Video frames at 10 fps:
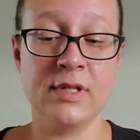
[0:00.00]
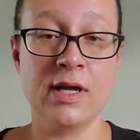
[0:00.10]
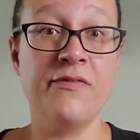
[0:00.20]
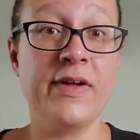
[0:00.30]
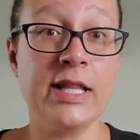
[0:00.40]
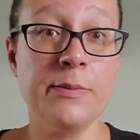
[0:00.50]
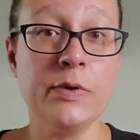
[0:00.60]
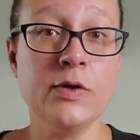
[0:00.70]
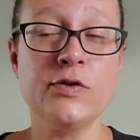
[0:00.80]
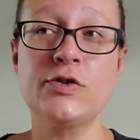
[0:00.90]

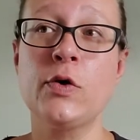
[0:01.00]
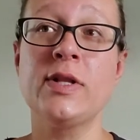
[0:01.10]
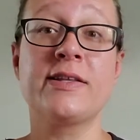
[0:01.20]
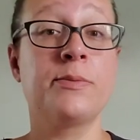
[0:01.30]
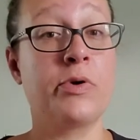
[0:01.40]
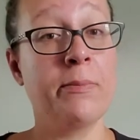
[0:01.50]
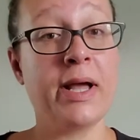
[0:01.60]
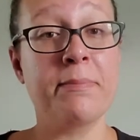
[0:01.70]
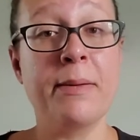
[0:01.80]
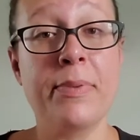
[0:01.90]
available. So like the Bring
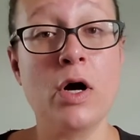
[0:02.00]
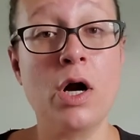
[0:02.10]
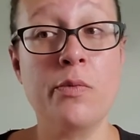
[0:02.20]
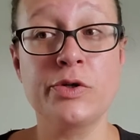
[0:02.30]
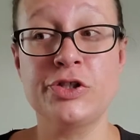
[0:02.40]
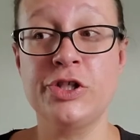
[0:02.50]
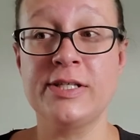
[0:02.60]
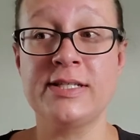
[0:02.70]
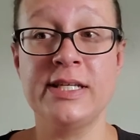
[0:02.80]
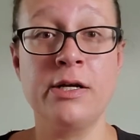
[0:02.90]
Back My Bar was
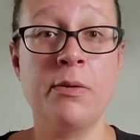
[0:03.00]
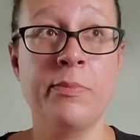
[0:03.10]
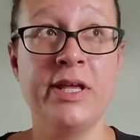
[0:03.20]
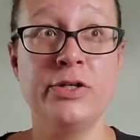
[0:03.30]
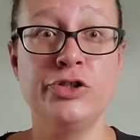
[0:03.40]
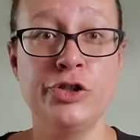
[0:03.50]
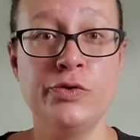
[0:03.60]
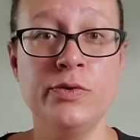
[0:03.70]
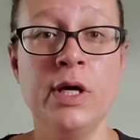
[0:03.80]
just here in June,